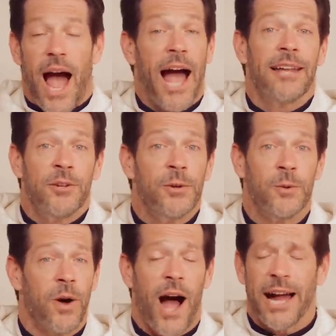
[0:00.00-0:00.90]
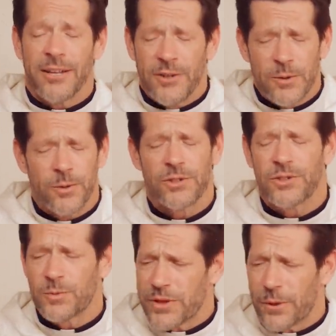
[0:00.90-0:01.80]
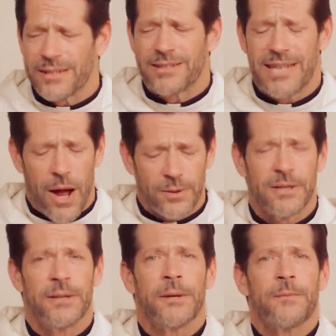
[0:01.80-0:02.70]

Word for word: I knew without a doubt